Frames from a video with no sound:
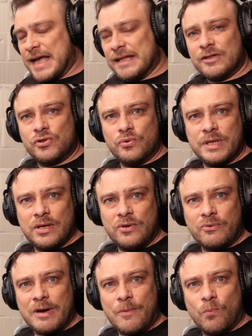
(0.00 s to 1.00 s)
and the 2
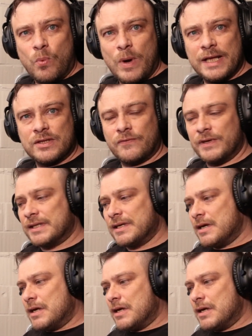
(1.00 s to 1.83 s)
kg weight of it,